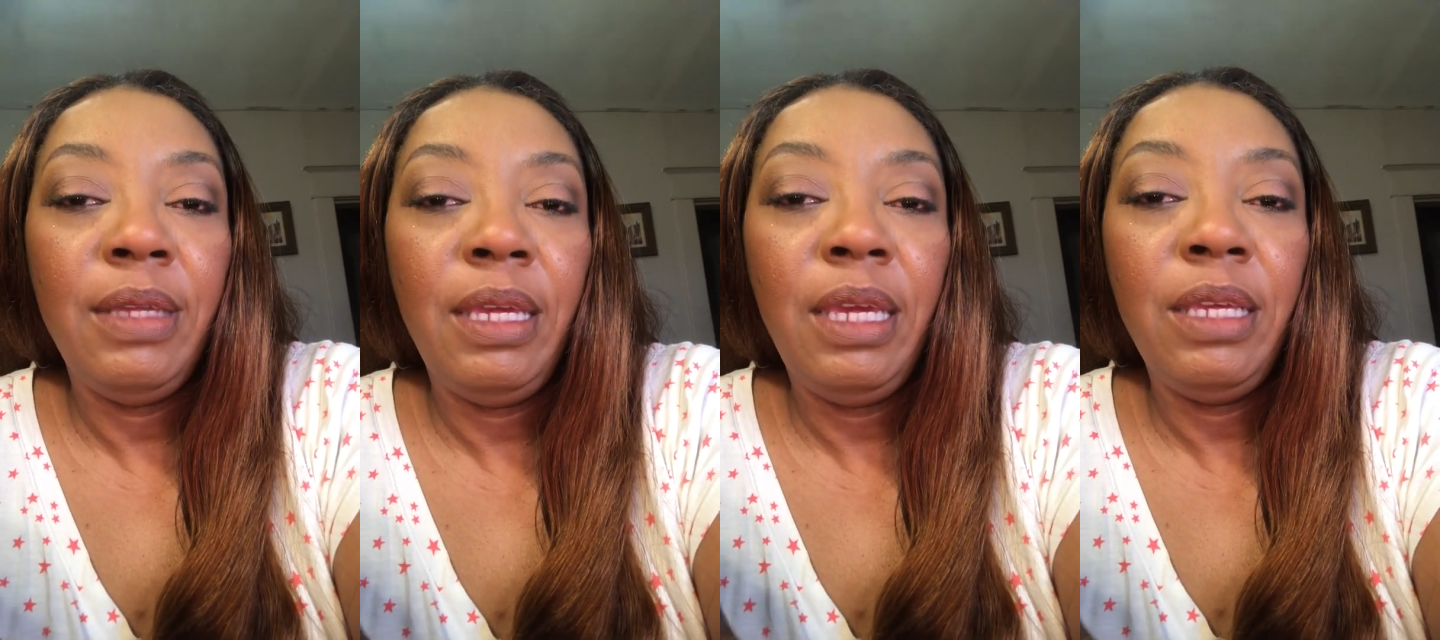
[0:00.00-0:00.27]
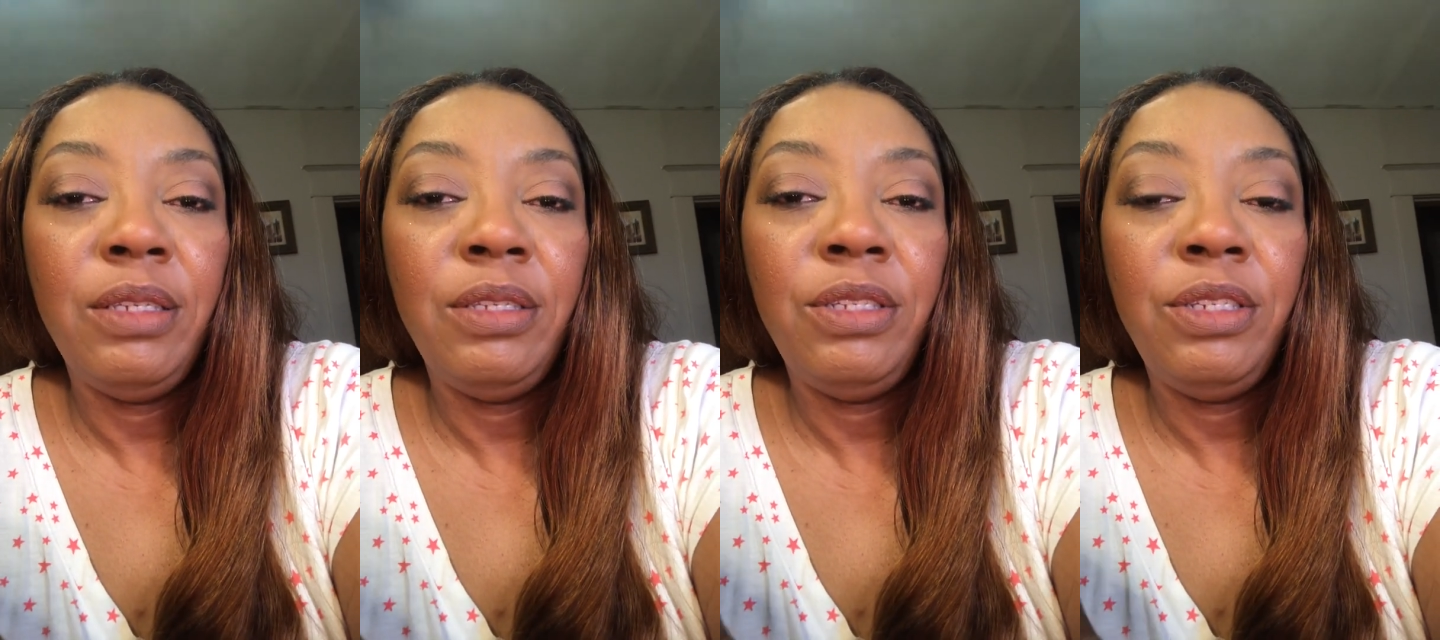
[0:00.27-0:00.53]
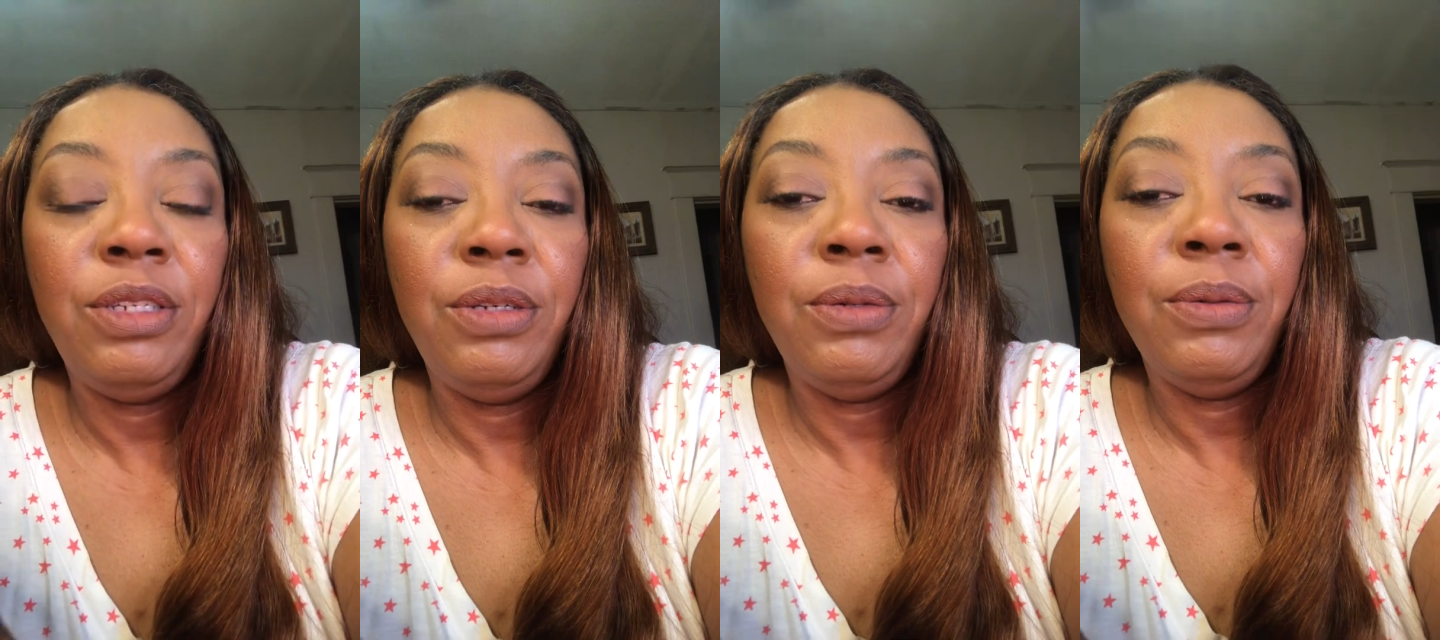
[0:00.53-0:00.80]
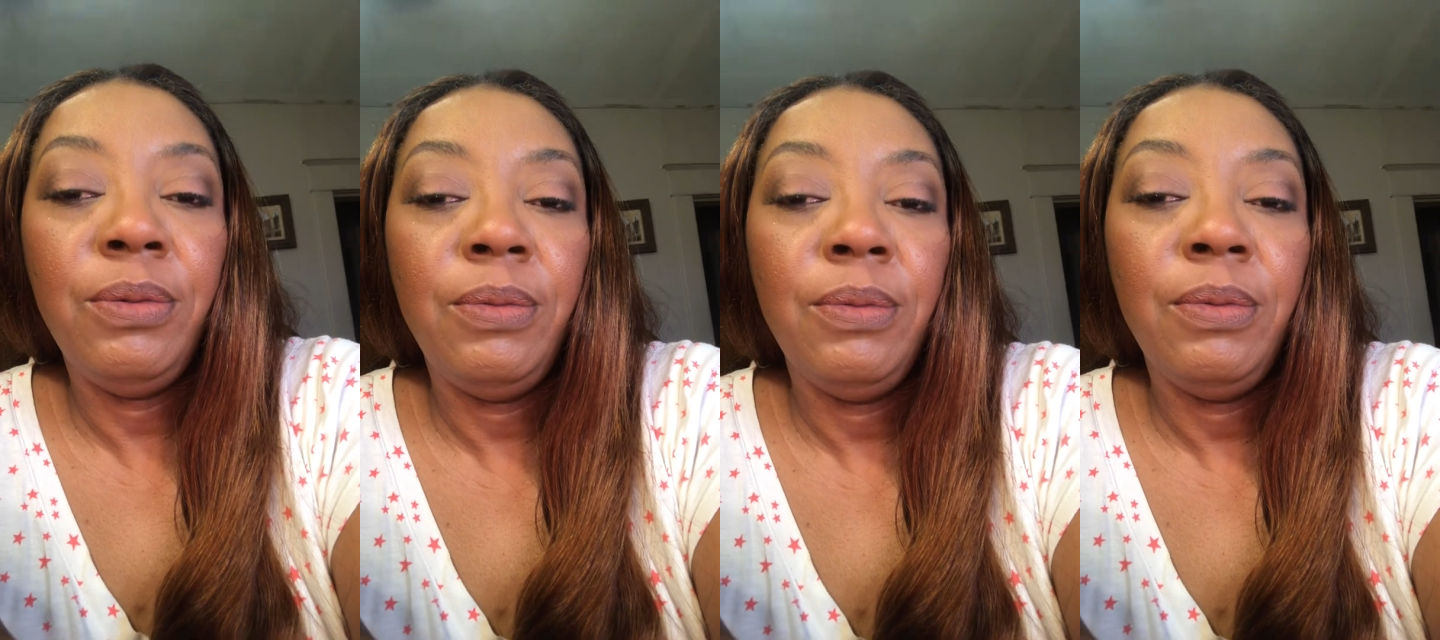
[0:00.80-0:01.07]
is
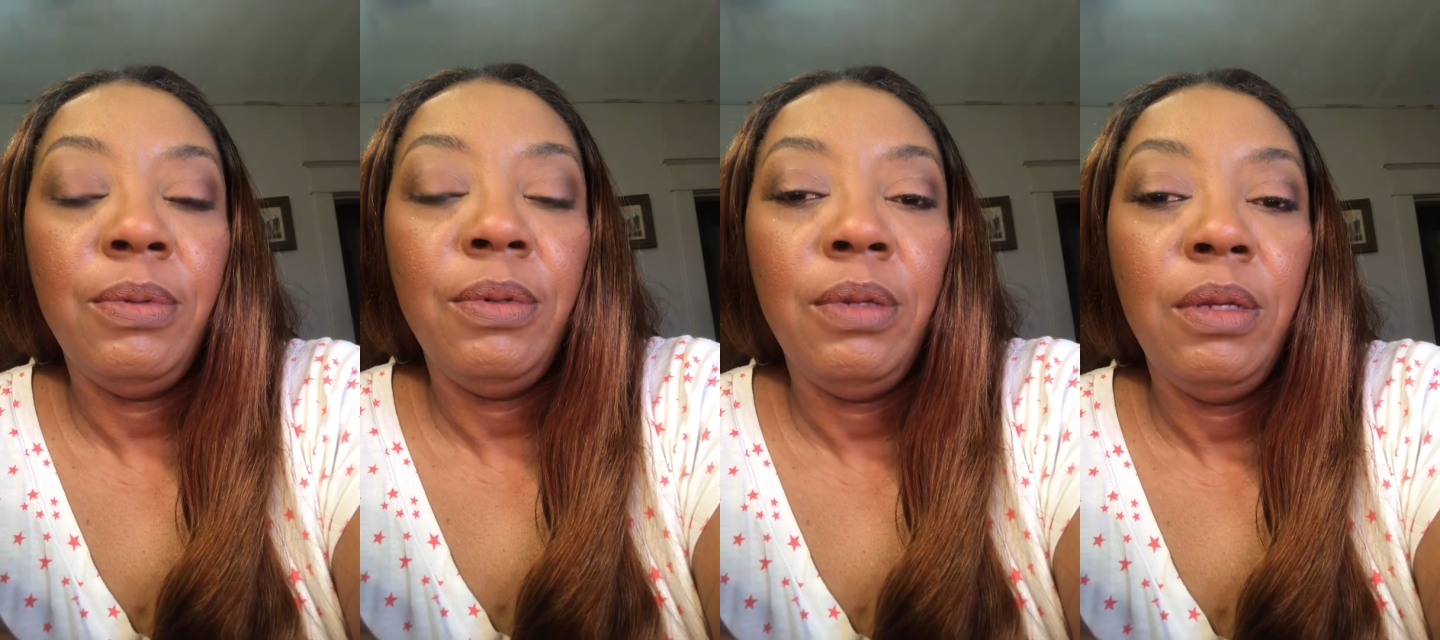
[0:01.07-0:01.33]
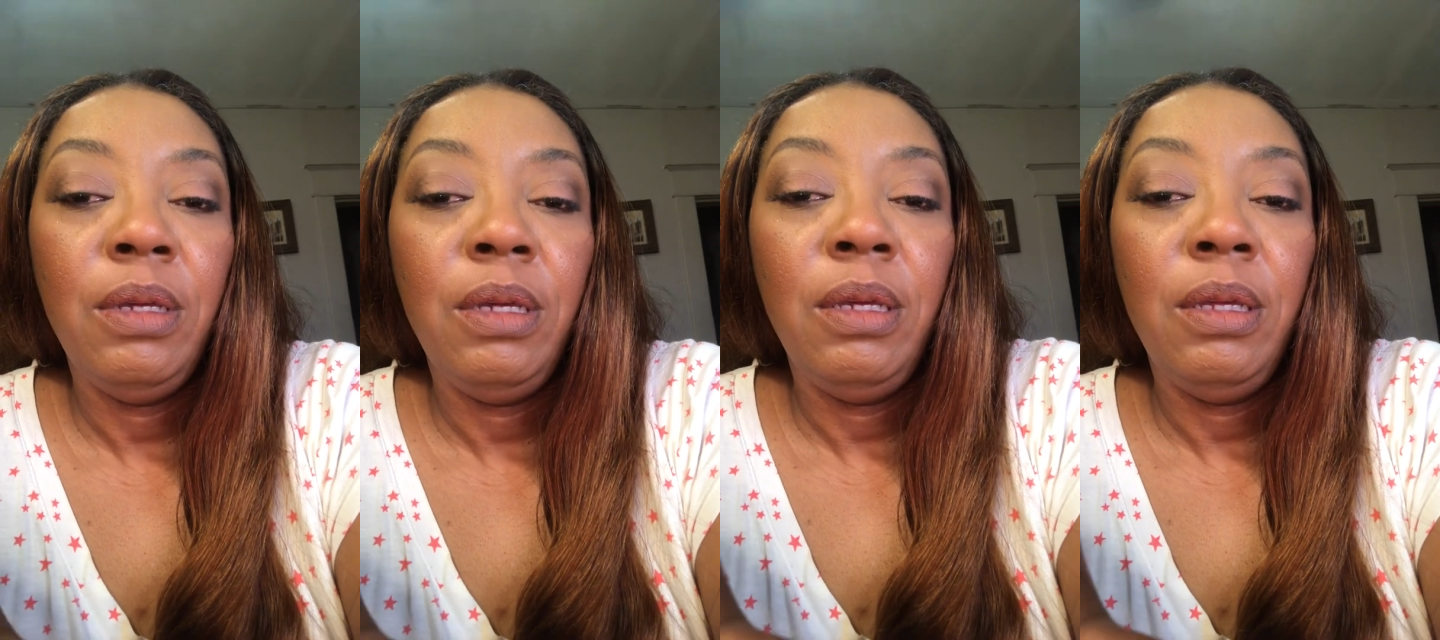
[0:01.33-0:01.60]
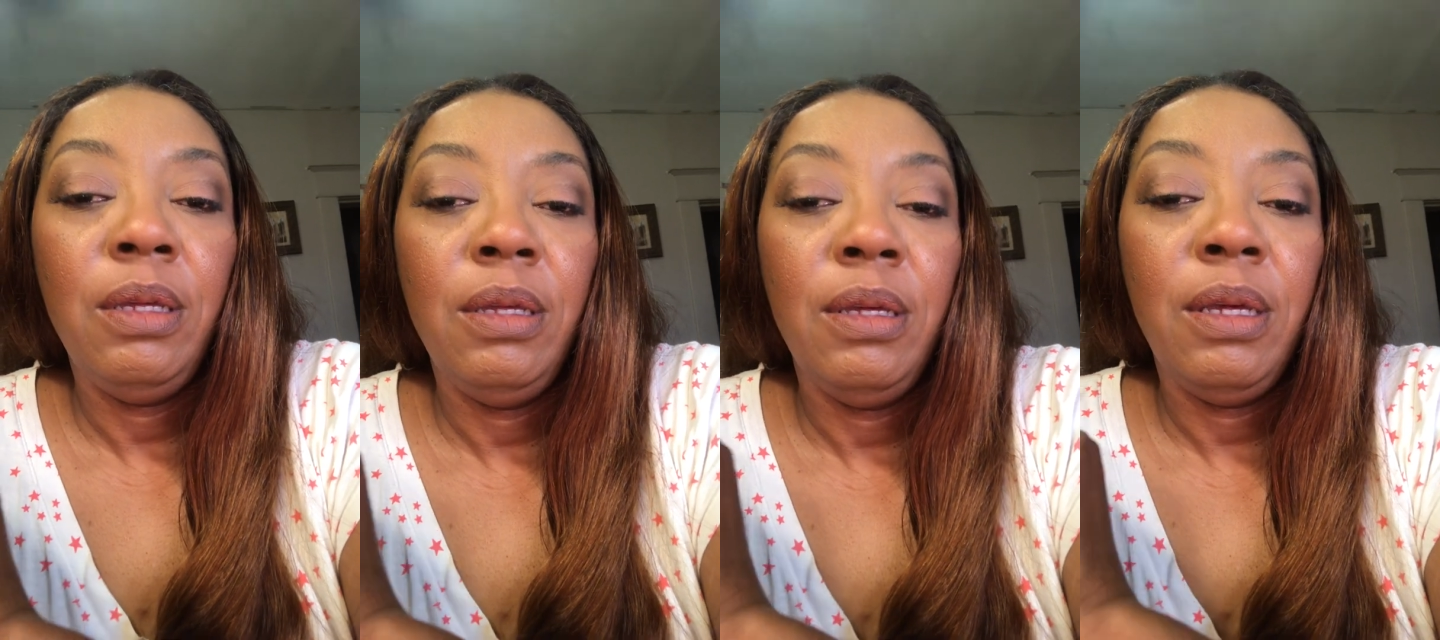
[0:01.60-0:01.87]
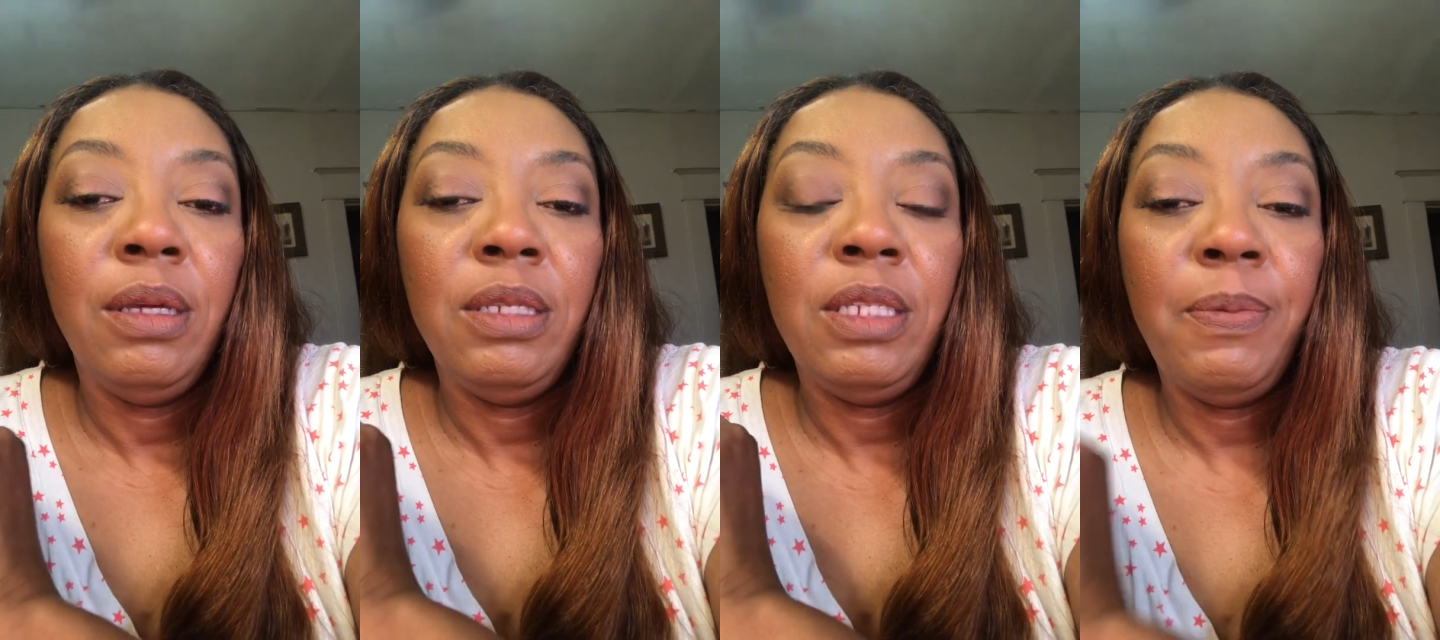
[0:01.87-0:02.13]
to
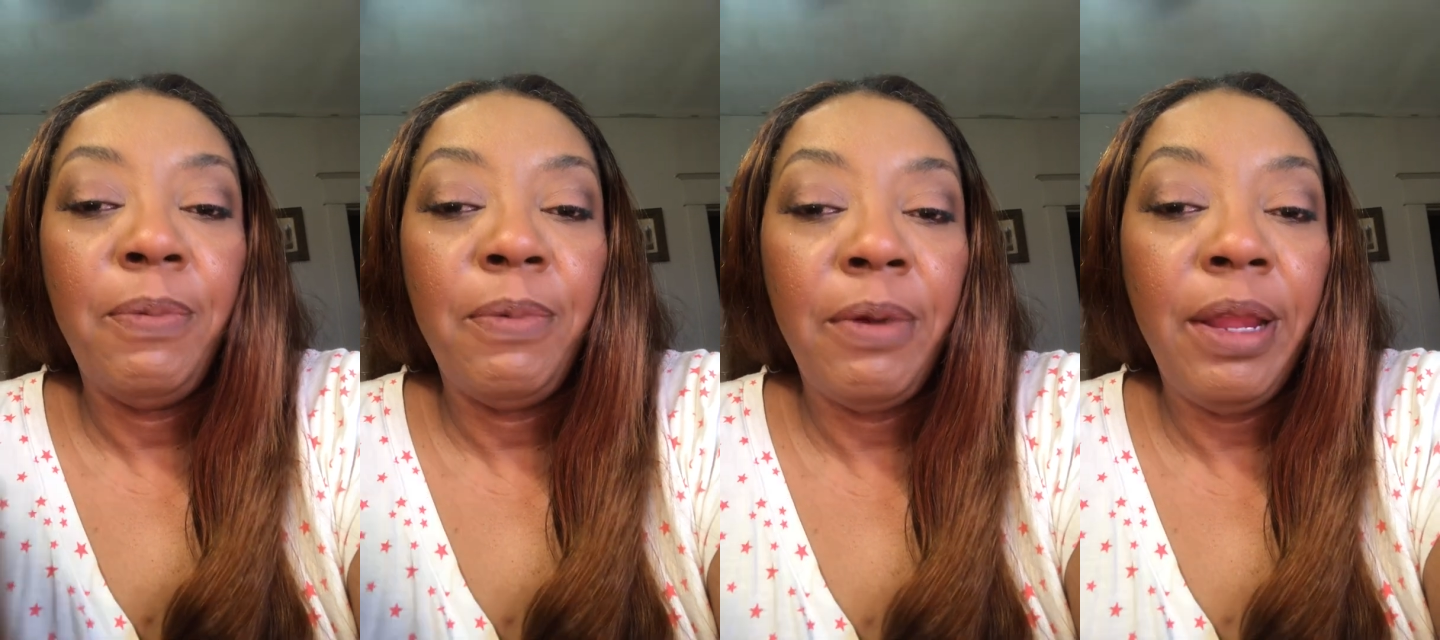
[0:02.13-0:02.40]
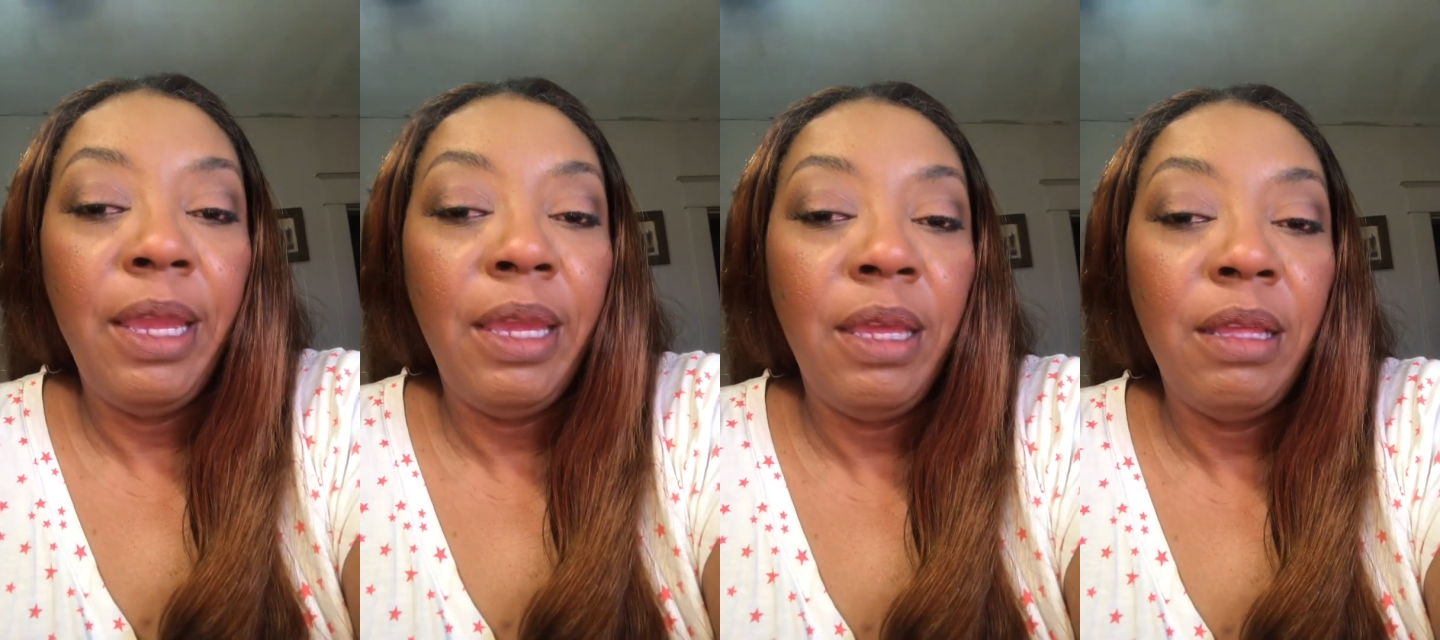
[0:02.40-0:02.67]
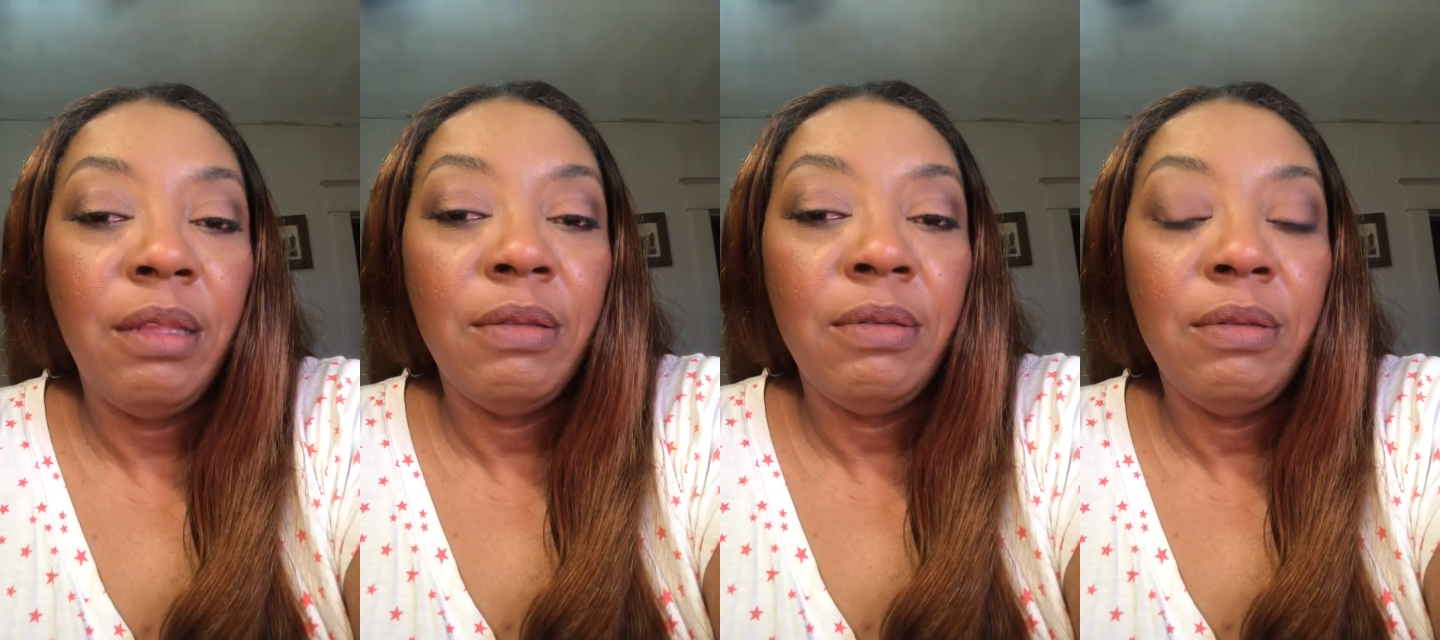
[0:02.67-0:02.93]
spray it,